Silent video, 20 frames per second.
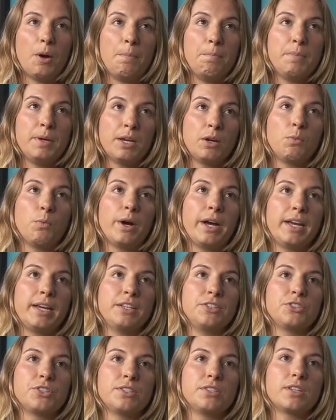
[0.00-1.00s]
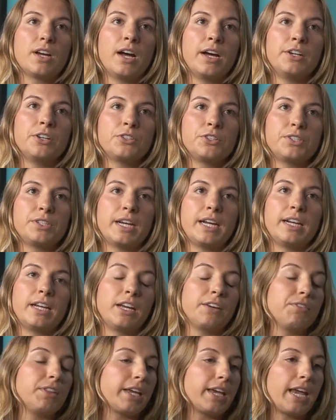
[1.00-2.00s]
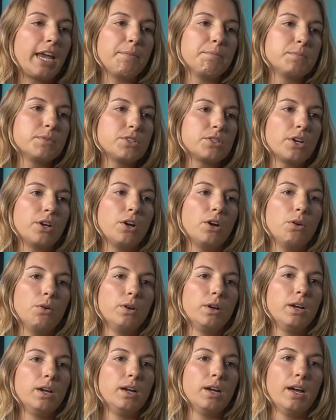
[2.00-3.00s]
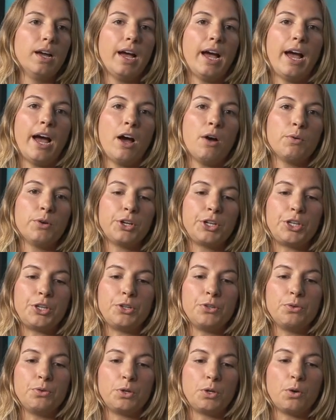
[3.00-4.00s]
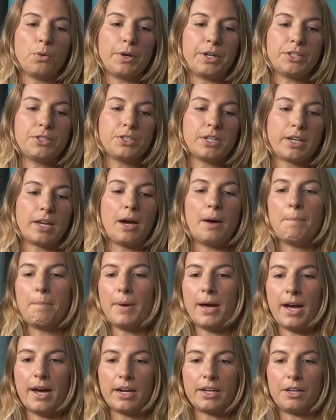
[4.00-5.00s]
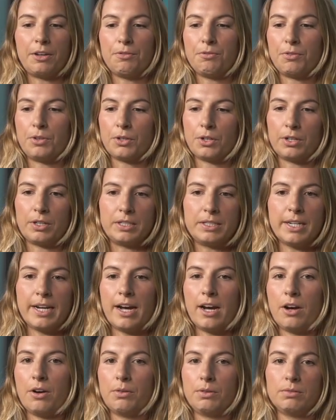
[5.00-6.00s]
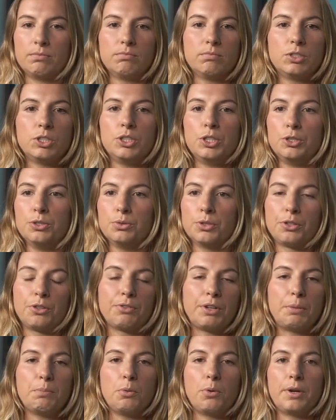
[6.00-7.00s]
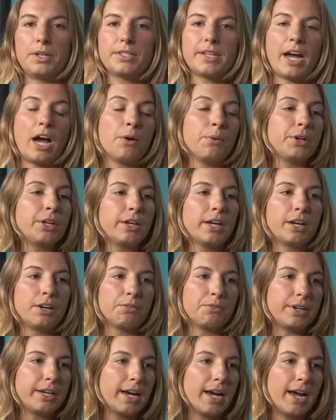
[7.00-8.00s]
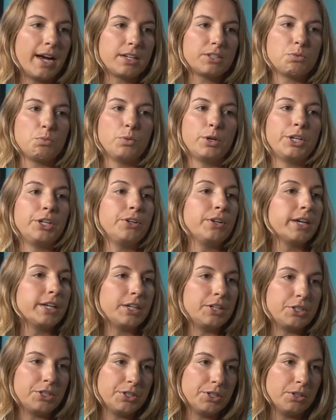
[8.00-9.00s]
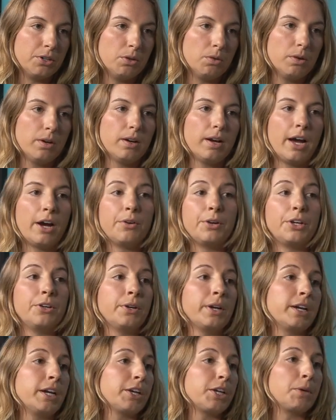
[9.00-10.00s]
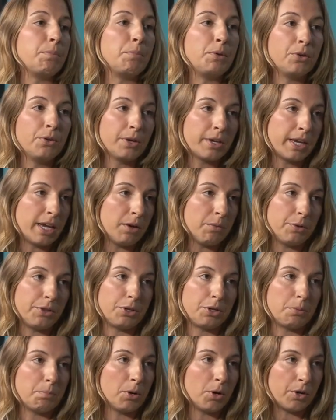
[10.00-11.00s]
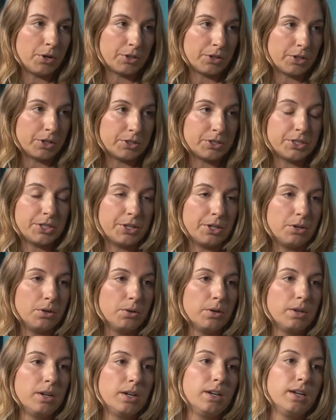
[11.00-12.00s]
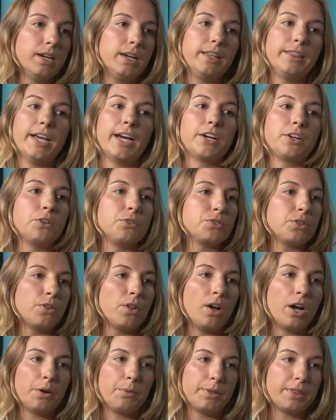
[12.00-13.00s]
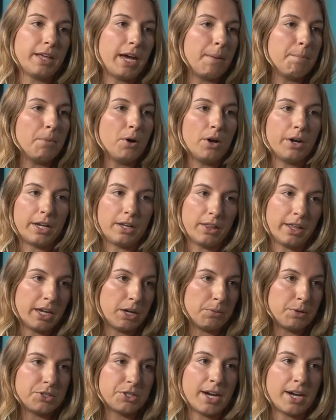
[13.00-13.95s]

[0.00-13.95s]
big way is just understanding of the game. So how are you going to come back if you're down 2 or 3 points? How are you going to react? What are you going to do? How are you going to communicate with your partner too? And that goes along with that body language